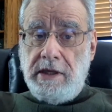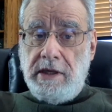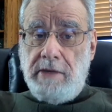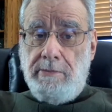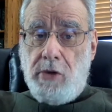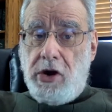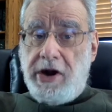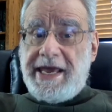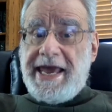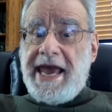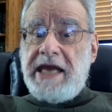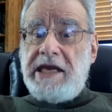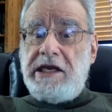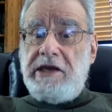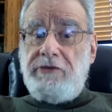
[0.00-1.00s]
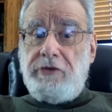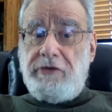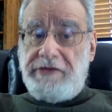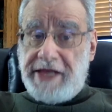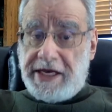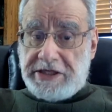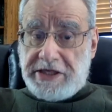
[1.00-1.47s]
Mark Andy for
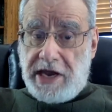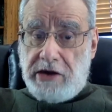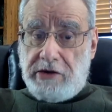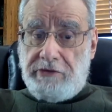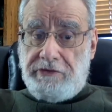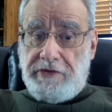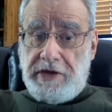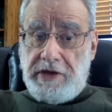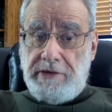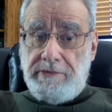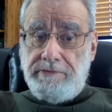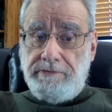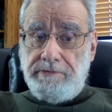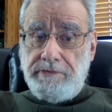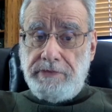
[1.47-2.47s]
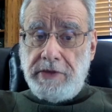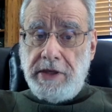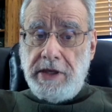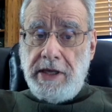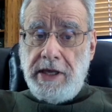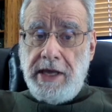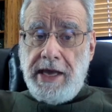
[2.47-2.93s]
flexography,
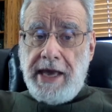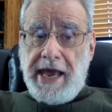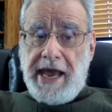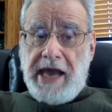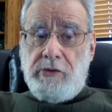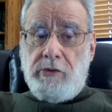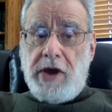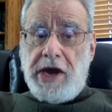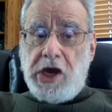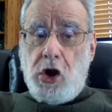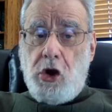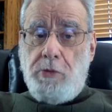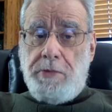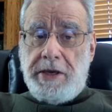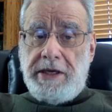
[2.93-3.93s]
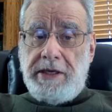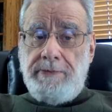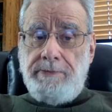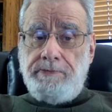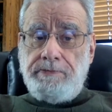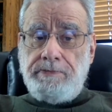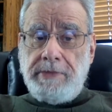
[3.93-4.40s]
and Ryobi
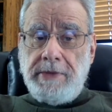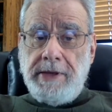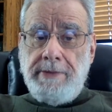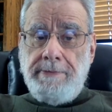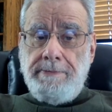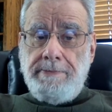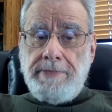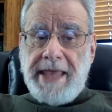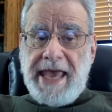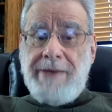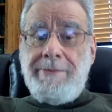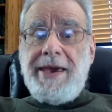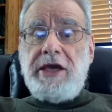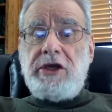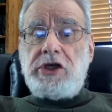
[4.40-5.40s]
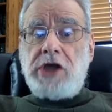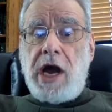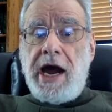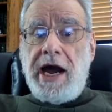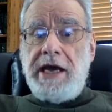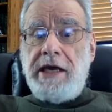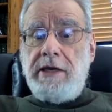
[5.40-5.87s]

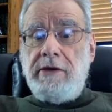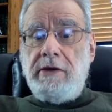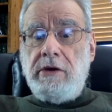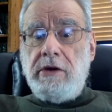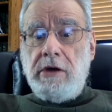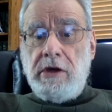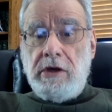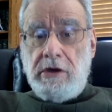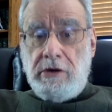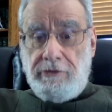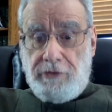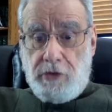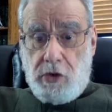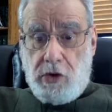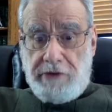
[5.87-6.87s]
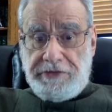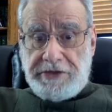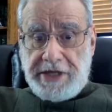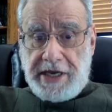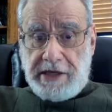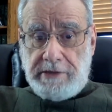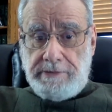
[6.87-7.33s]
MHI for
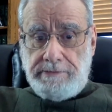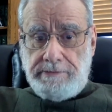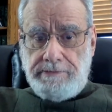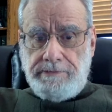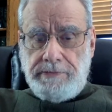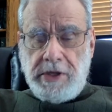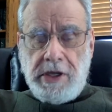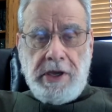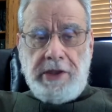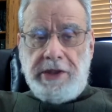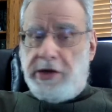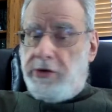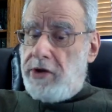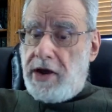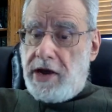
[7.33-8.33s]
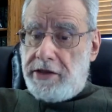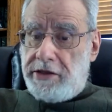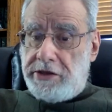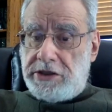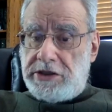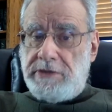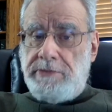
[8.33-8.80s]
offset. There are
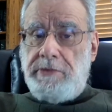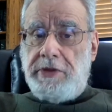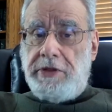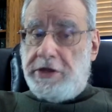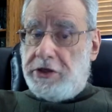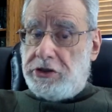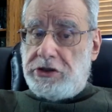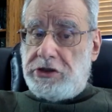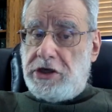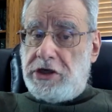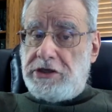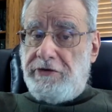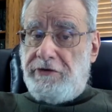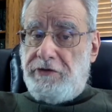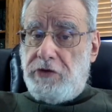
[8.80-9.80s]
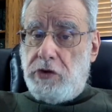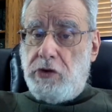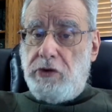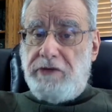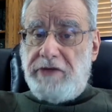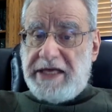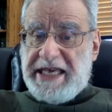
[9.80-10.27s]
others, but these are just a few
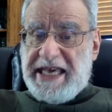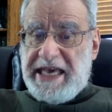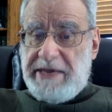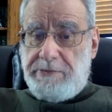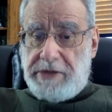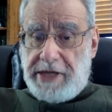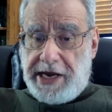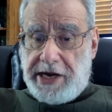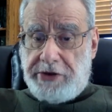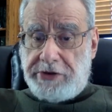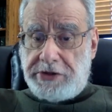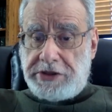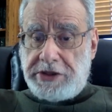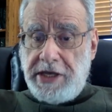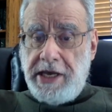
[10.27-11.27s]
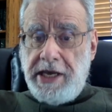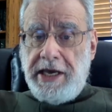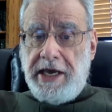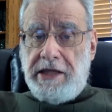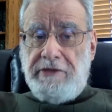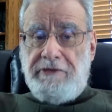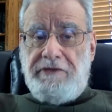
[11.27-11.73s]
of the key players
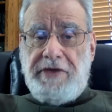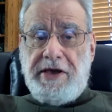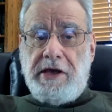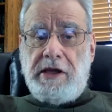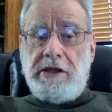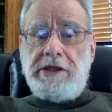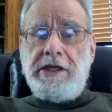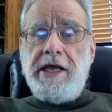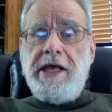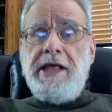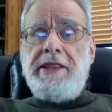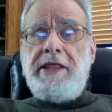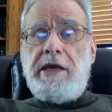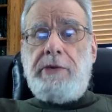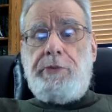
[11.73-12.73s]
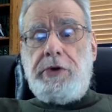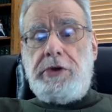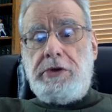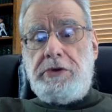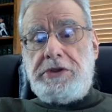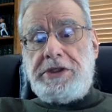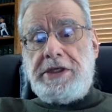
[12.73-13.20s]
in the field that are
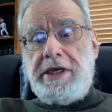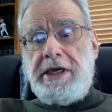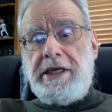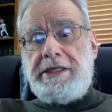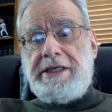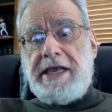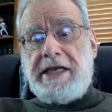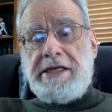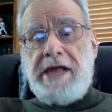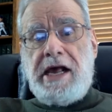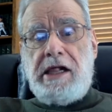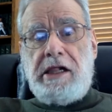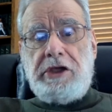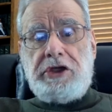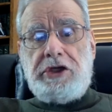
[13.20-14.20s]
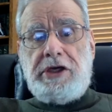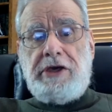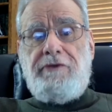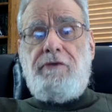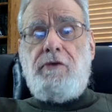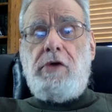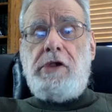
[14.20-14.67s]
producing technology
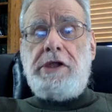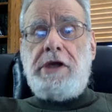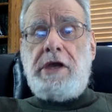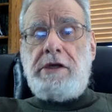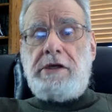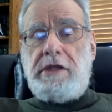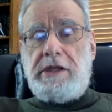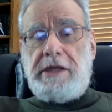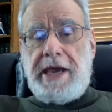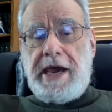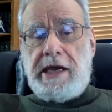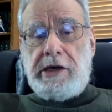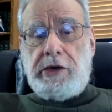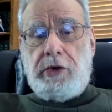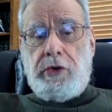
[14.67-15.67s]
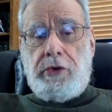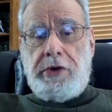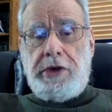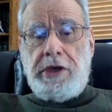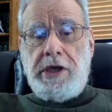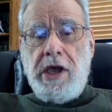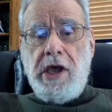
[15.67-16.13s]
falling under the
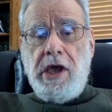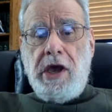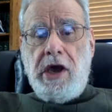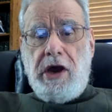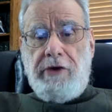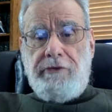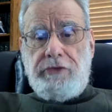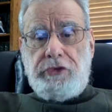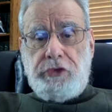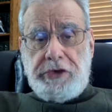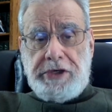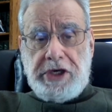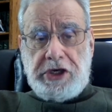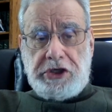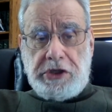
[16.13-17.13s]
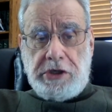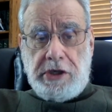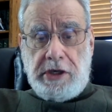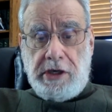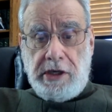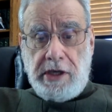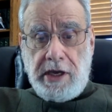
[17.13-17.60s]
category of
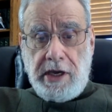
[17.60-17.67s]
traditional